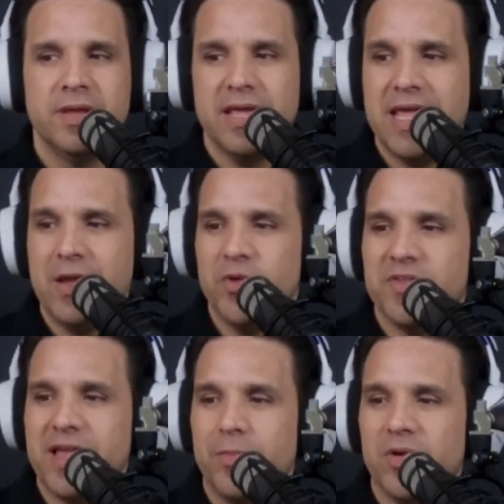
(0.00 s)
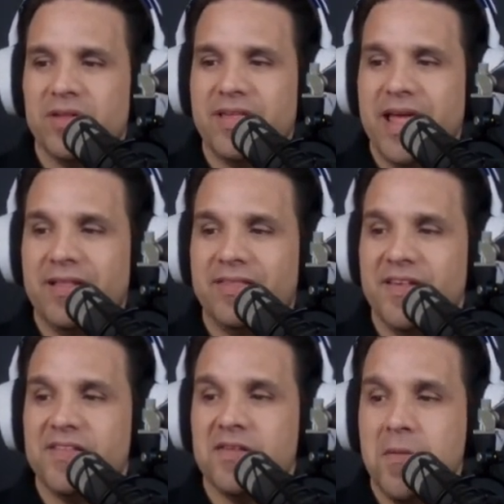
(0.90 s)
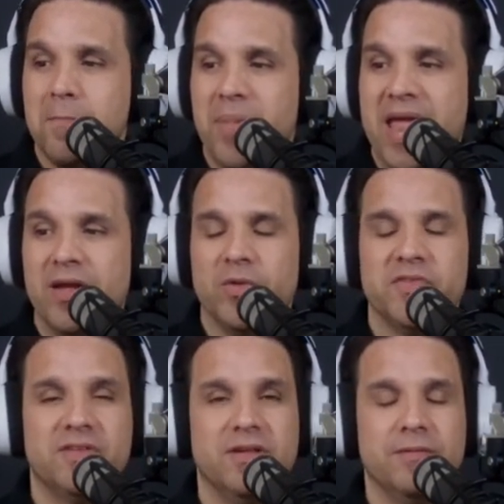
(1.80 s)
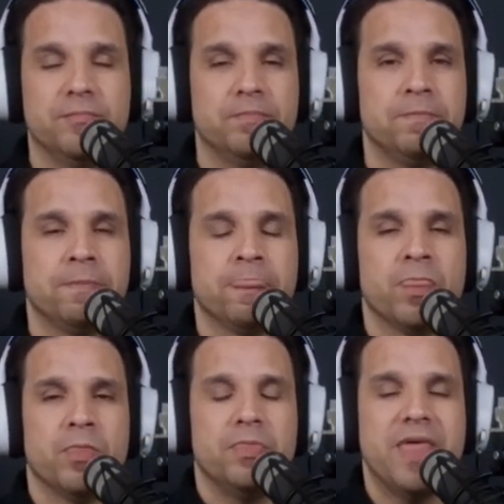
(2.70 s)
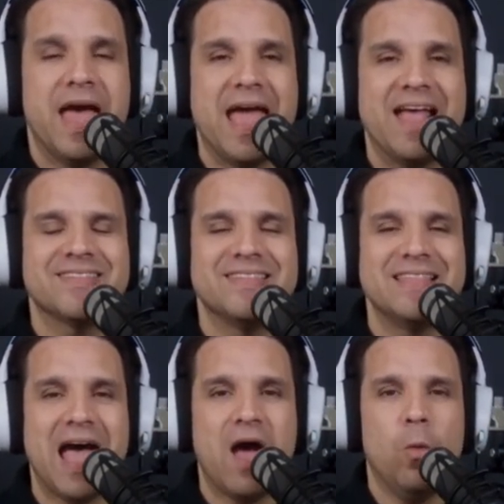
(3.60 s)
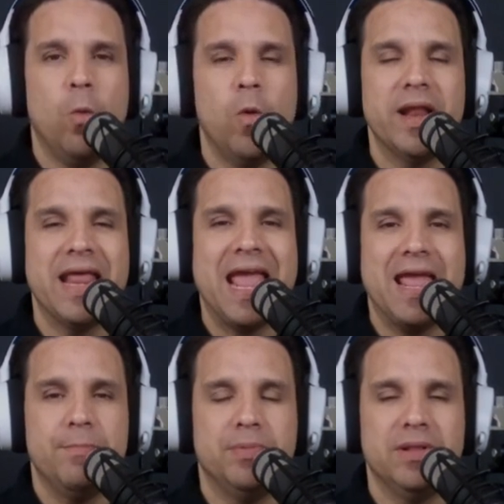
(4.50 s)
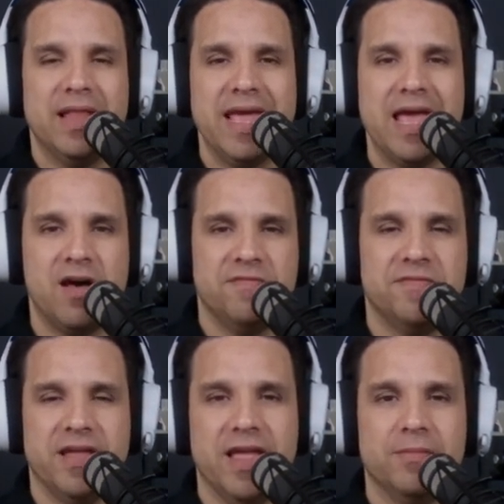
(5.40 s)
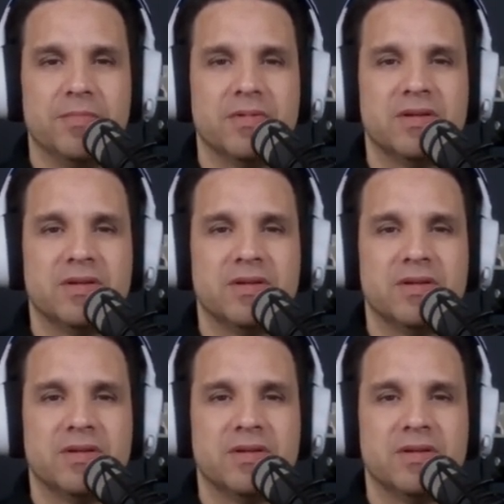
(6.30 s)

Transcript: he was able to take this Bengals team that has not won a playoff game